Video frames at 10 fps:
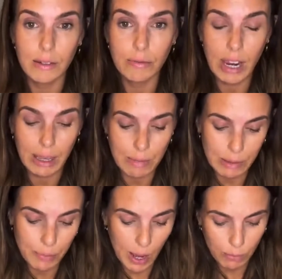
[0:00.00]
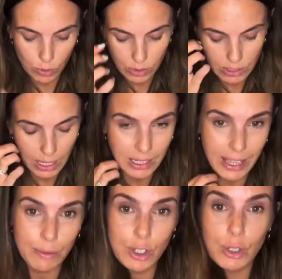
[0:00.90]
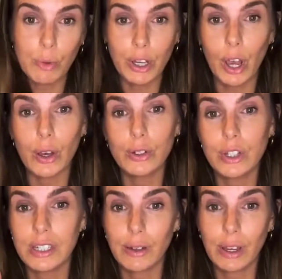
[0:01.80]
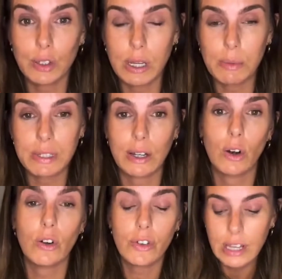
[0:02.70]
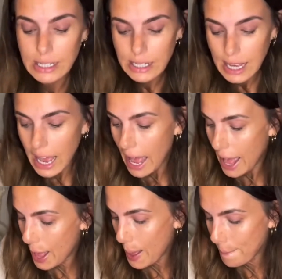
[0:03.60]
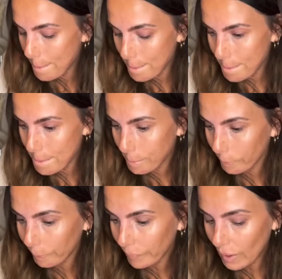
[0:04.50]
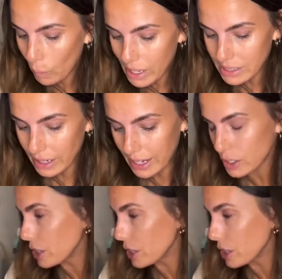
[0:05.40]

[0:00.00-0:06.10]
recommend Balmond's and get them to use my code because they'll get 20% off. Um, where did I get